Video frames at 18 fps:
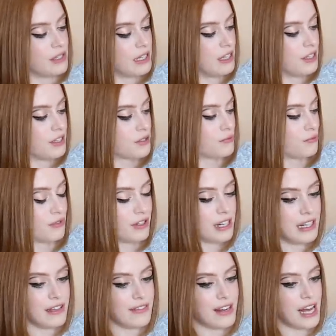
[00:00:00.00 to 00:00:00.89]
so it looks
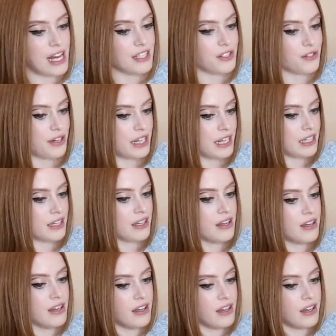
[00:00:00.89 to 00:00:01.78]
really flattering
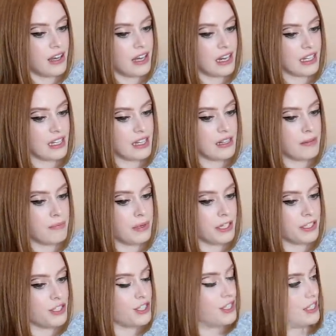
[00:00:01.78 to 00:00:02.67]
and it kind of
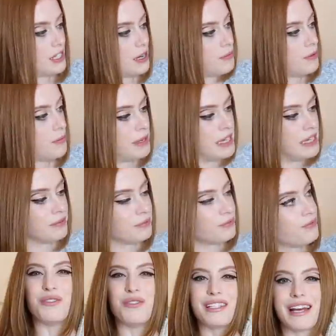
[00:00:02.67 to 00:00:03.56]
bunches up a bit.
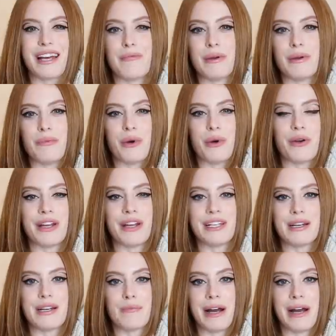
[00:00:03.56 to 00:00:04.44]
I always get a bit
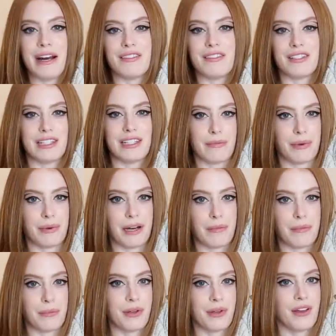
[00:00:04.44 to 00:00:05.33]
worried about zip
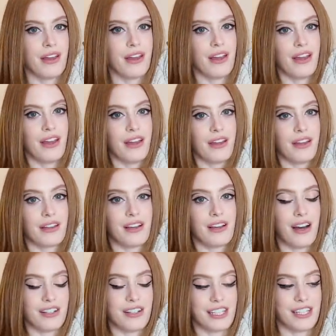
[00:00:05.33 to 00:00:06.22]
up
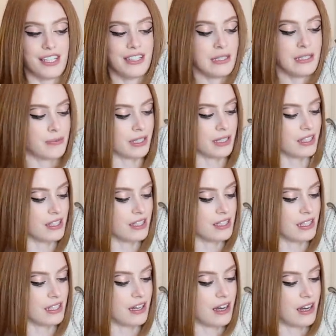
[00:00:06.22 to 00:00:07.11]
cardigans
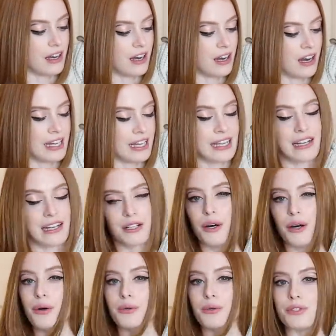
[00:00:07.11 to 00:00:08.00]
because I
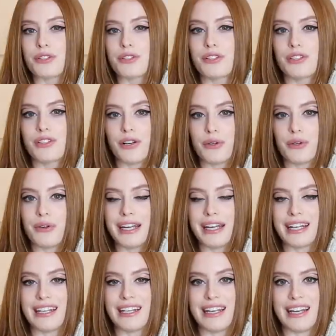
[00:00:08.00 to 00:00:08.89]
get cold so
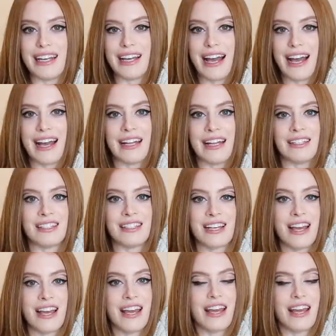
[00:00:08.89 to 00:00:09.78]
quickly
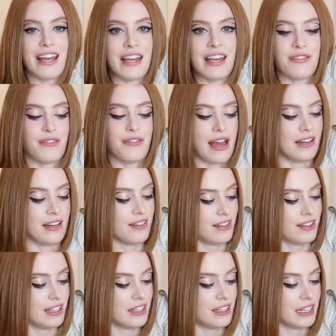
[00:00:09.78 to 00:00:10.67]
and if
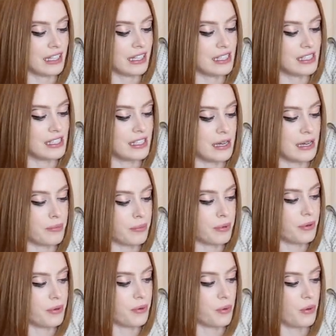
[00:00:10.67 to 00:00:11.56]
anything like a
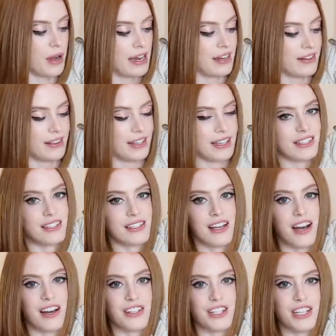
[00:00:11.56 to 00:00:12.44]
zip or anything is
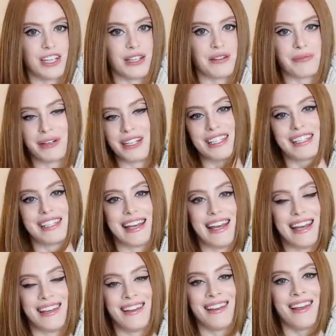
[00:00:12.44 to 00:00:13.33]
touching my
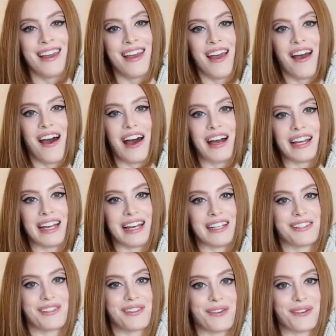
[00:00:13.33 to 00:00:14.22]
skin, I
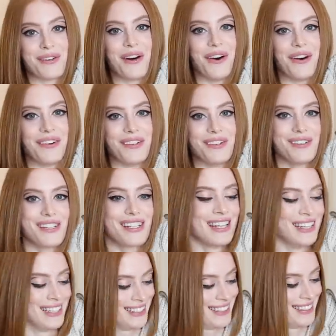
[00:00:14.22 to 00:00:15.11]
get so cold.
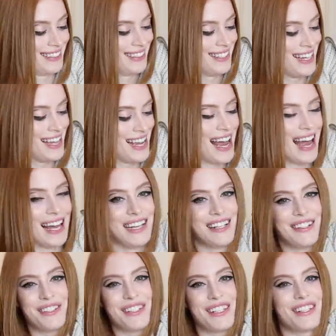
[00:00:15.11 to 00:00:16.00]

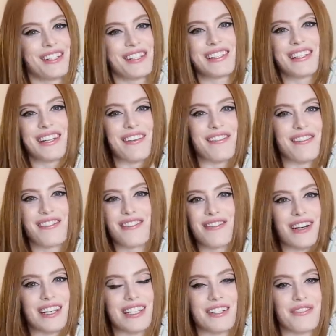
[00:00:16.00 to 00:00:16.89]
and I also just
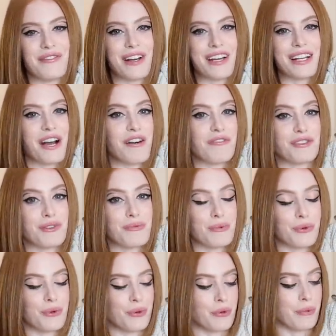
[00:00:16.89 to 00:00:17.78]
don't find it very
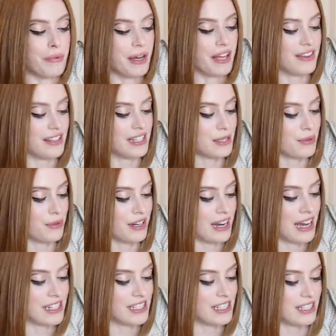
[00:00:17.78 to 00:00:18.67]
comfortable, but this
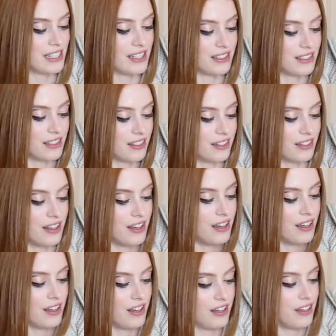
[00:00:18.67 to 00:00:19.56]
one actually doesn't
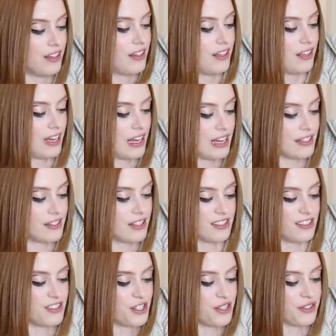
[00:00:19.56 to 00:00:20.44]
like
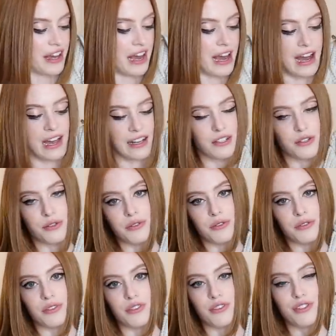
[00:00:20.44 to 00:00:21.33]
doesn't do that at
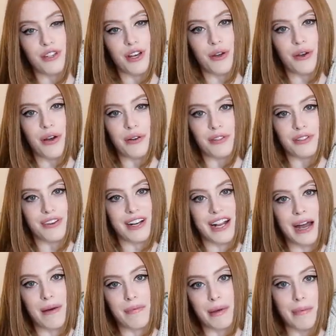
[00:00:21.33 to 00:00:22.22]
all so I was
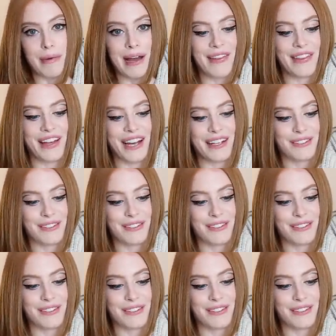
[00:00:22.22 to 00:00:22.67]
very happy about